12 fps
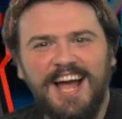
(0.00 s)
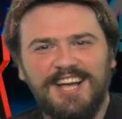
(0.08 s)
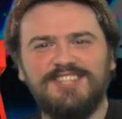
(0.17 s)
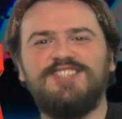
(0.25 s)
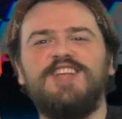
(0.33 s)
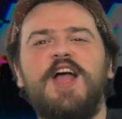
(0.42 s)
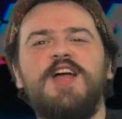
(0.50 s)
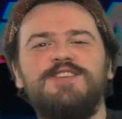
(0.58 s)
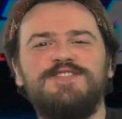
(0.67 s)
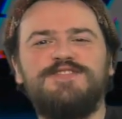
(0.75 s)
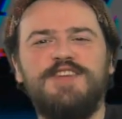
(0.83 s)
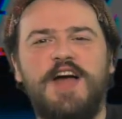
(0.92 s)

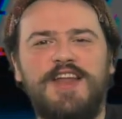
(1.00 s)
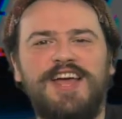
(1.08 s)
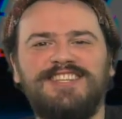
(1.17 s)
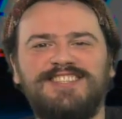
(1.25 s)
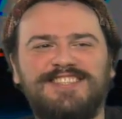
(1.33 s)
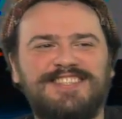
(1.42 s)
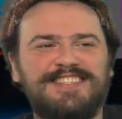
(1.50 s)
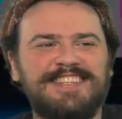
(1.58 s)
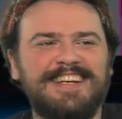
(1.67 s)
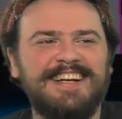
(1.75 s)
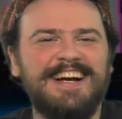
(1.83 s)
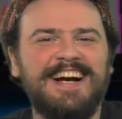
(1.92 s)
Saint Denis.
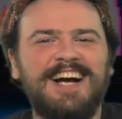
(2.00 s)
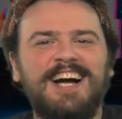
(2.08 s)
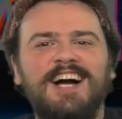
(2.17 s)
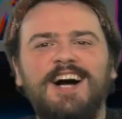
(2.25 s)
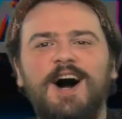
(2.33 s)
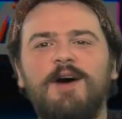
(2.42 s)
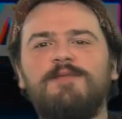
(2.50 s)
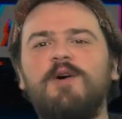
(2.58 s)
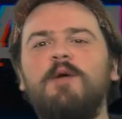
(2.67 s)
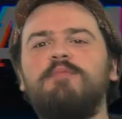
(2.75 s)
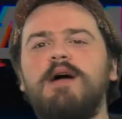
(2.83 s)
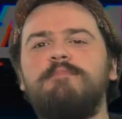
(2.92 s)
I'm
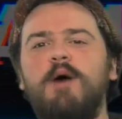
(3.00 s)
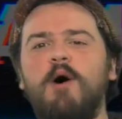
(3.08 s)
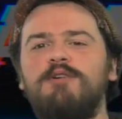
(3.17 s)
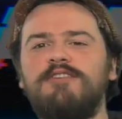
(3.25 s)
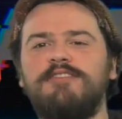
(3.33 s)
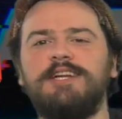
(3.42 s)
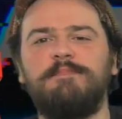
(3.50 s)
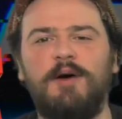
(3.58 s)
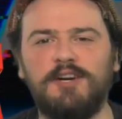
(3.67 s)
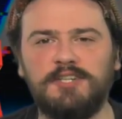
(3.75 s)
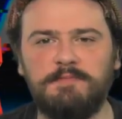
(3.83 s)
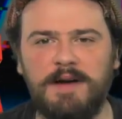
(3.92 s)
going to play poker in the
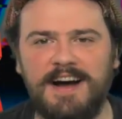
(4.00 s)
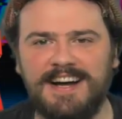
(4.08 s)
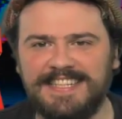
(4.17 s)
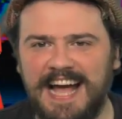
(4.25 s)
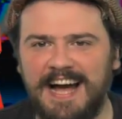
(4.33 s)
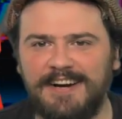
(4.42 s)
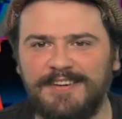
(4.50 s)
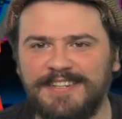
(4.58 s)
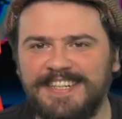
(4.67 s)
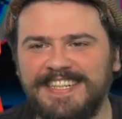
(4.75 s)
posh part of town.